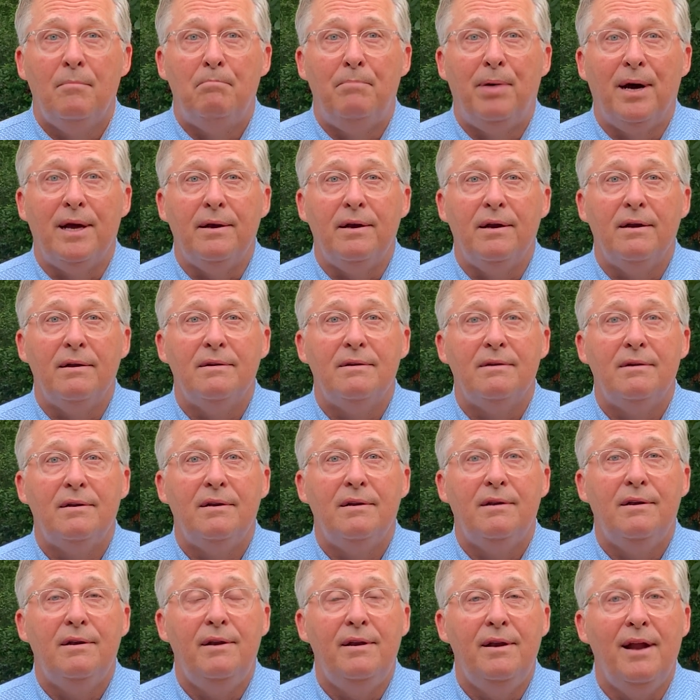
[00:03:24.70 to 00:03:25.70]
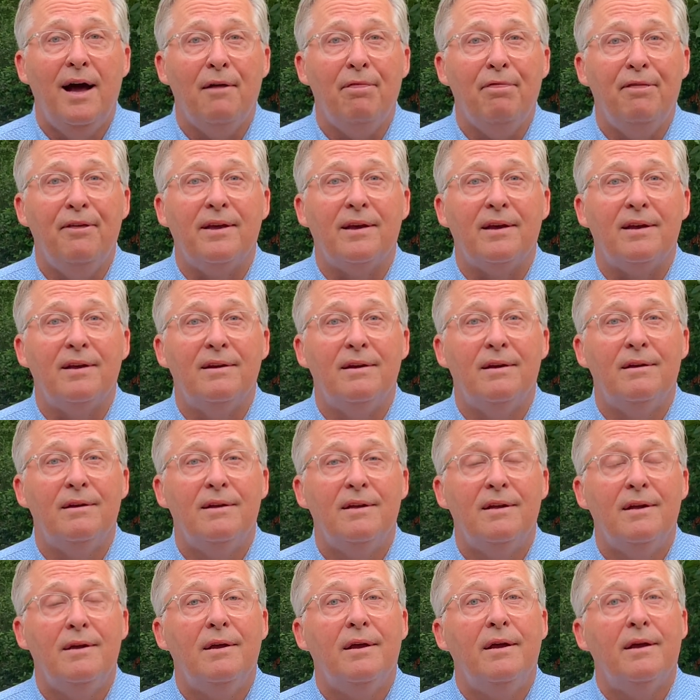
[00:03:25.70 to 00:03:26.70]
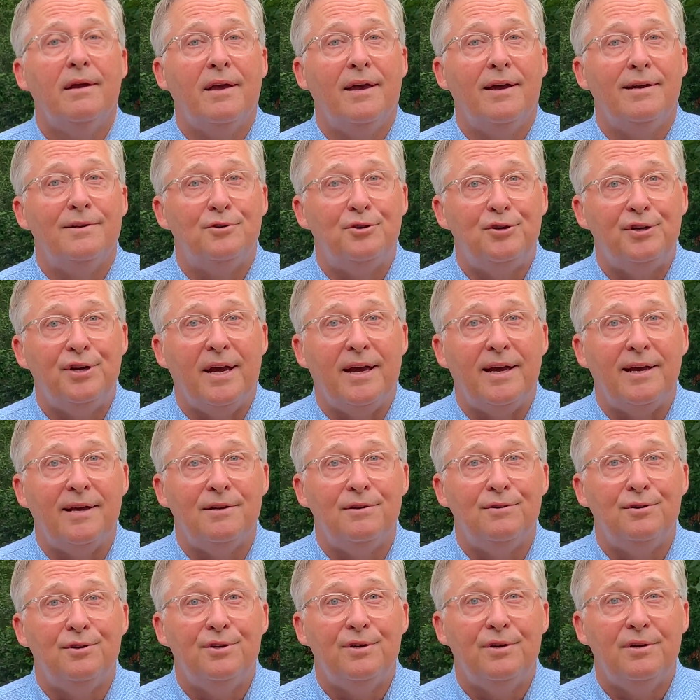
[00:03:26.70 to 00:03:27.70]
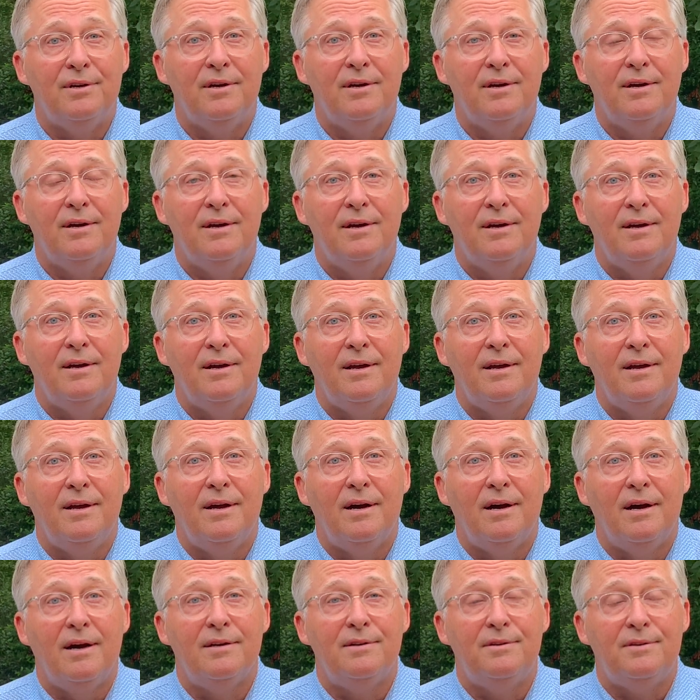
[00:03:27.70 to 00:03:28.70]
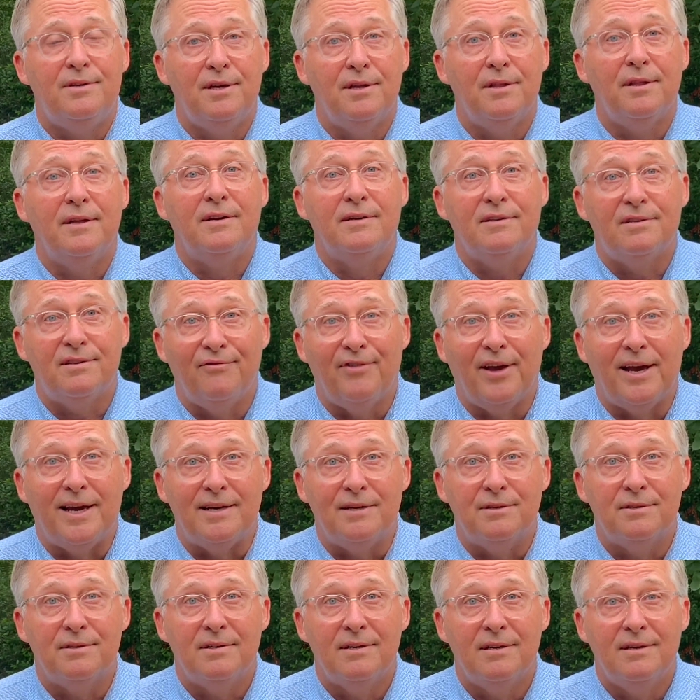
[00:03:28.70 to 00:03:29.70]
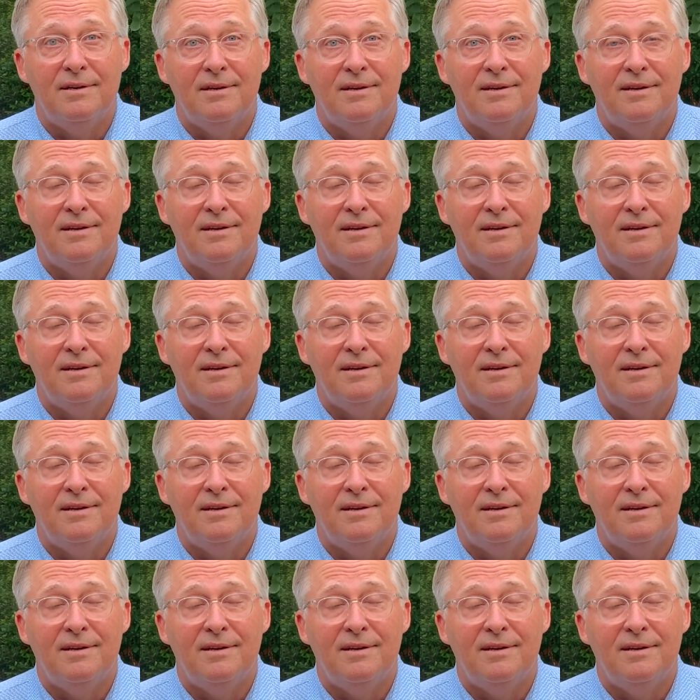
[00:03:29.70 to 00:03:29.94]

but nothing can change until it is faced.